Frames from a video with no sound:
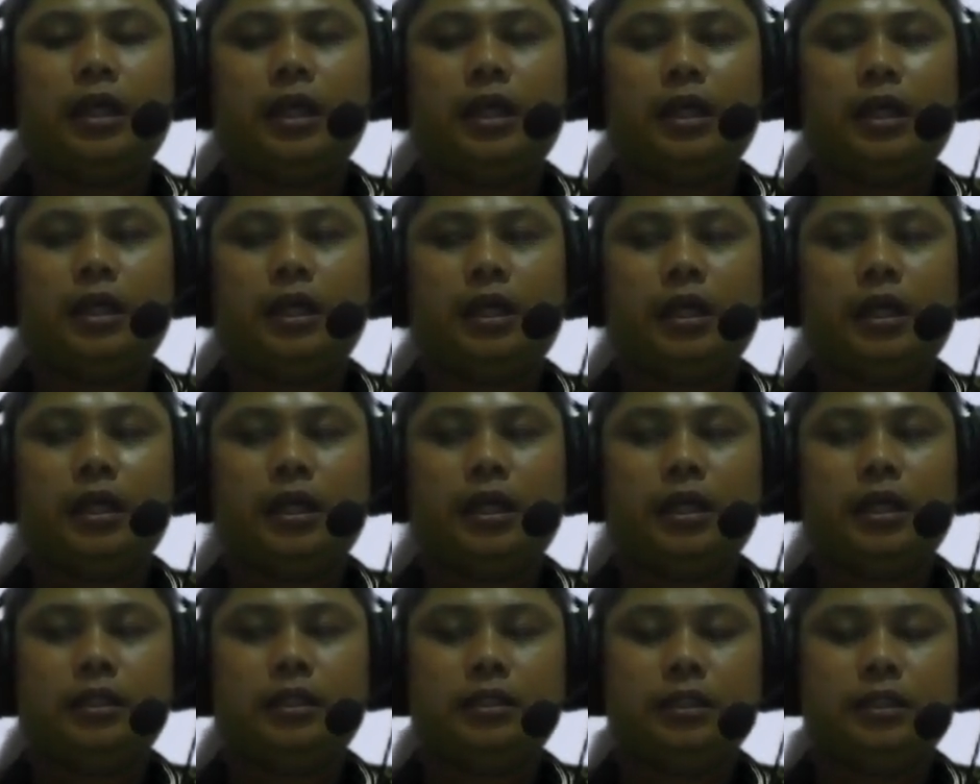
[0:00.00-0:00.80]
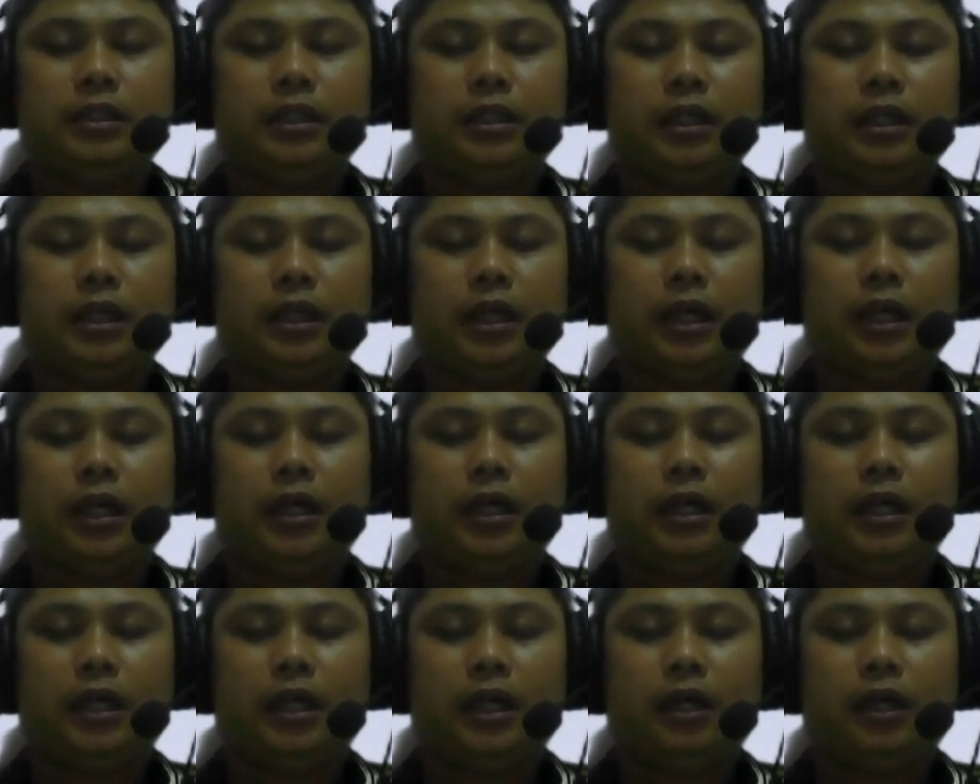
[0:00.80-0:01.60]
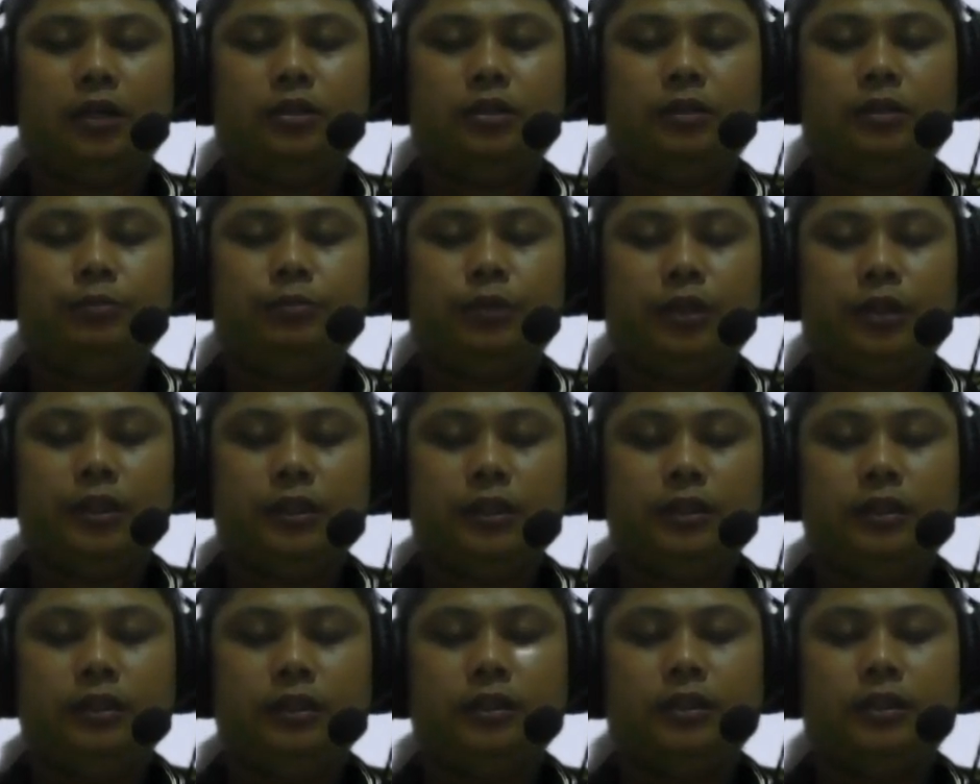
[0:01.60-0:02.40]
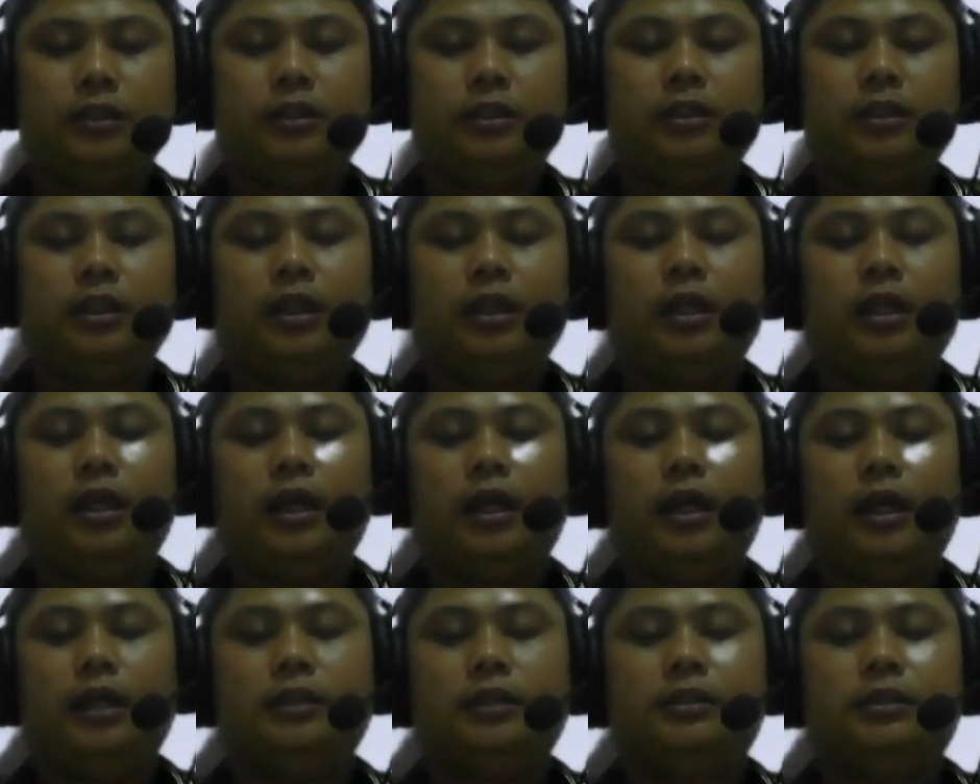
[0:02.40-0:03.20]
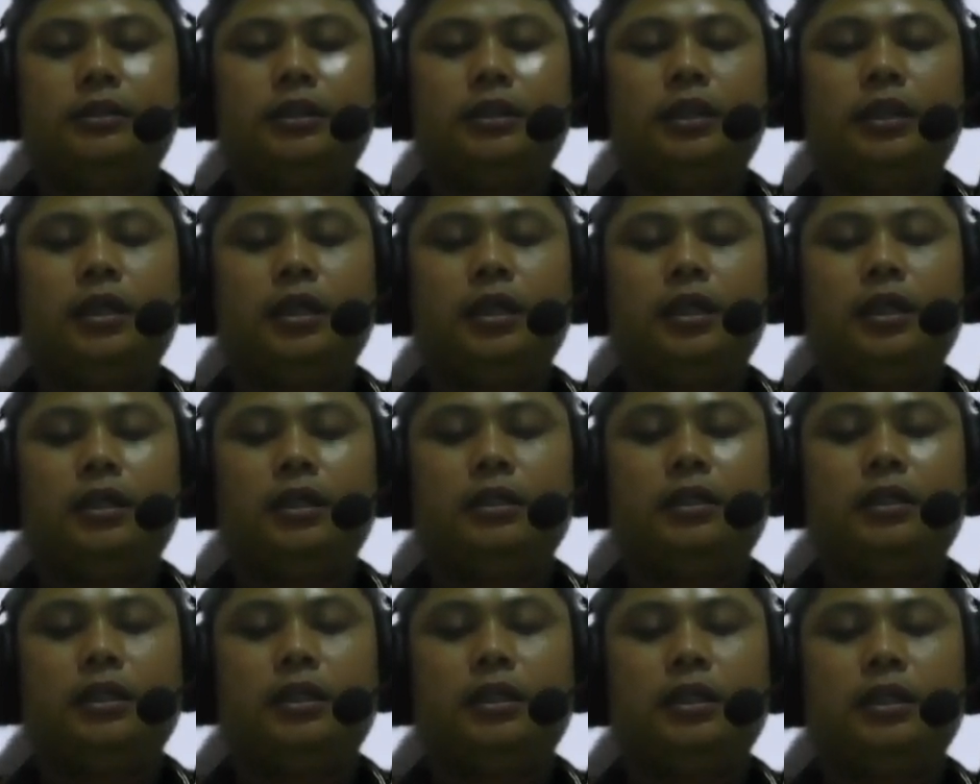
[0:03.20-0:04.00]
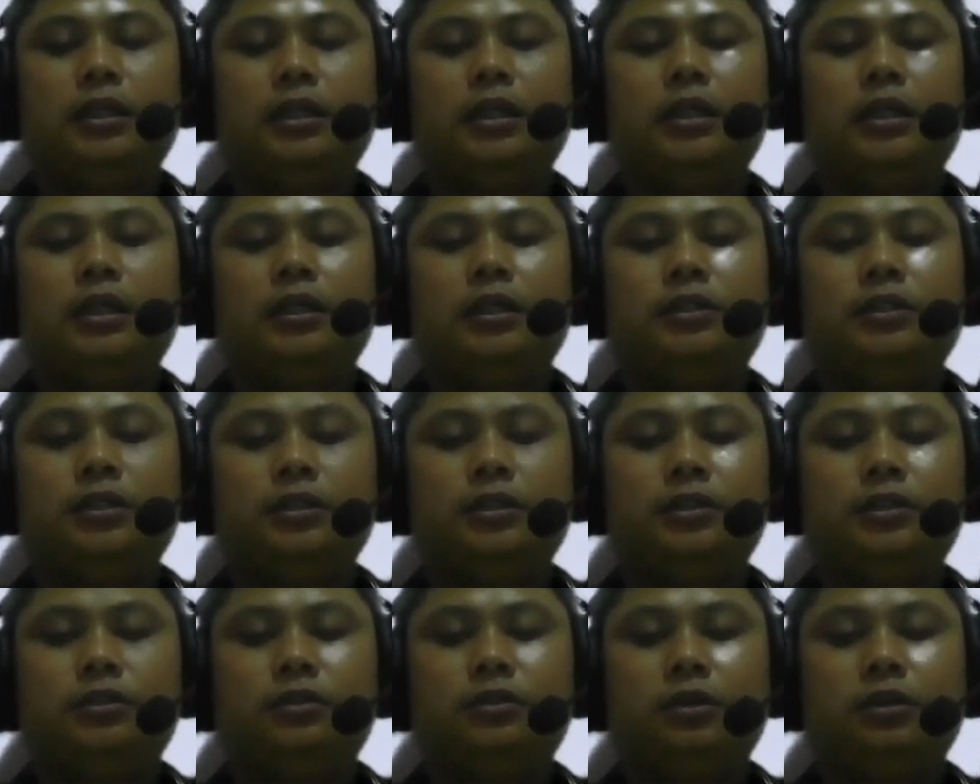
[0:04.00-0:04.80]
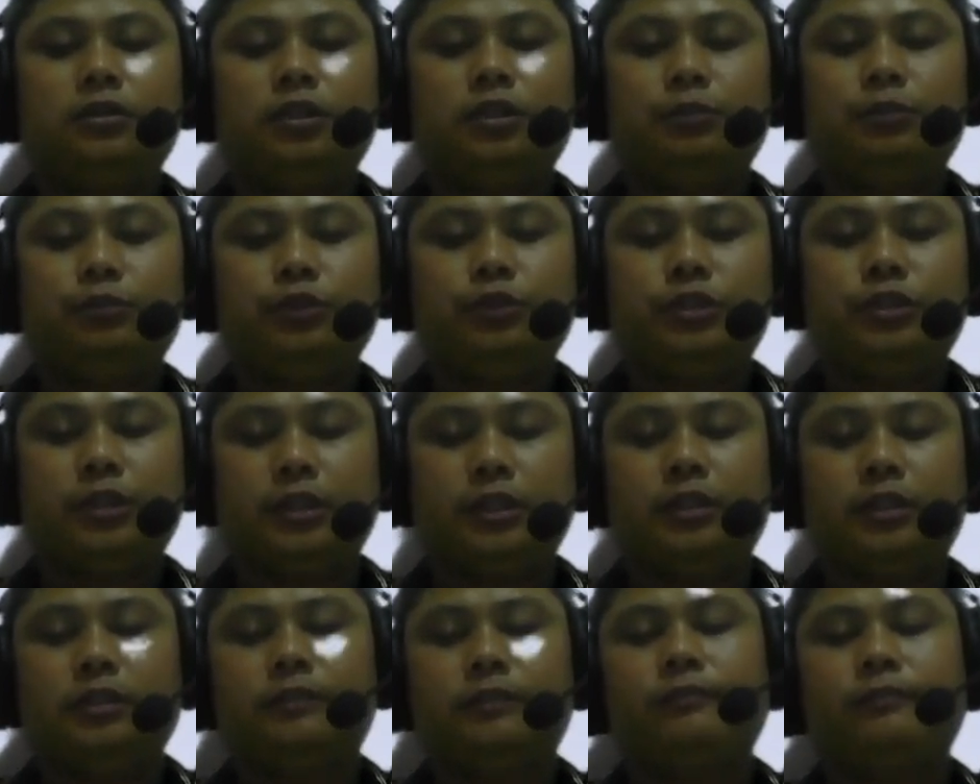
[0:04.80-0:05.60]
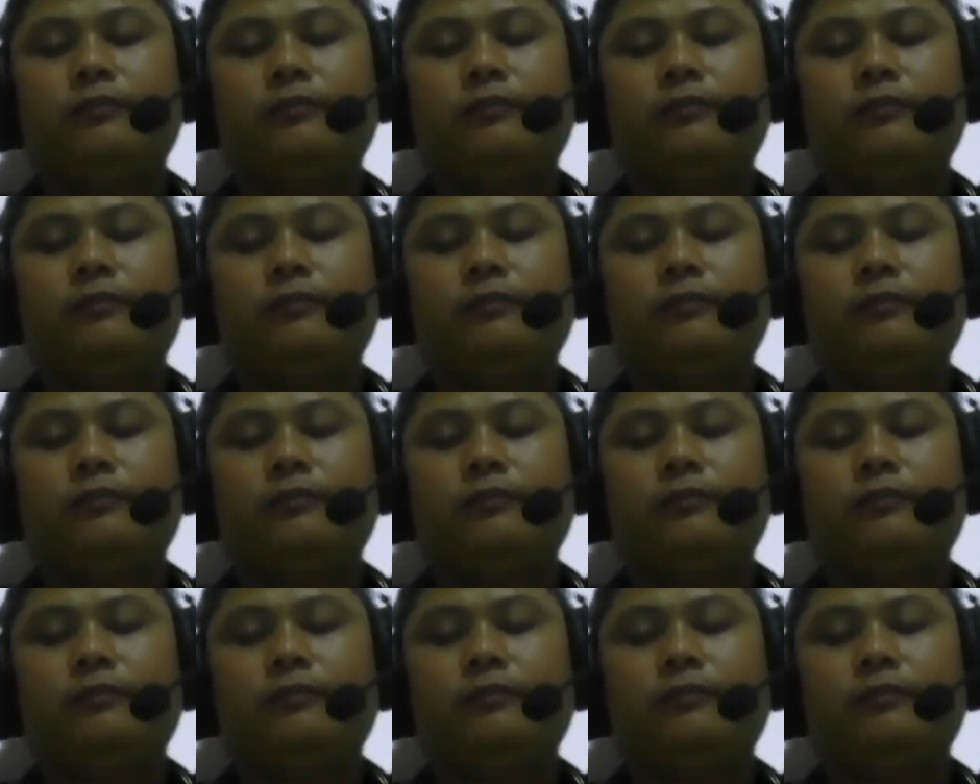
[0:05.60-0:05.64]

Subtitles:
the other point, and the research contribution.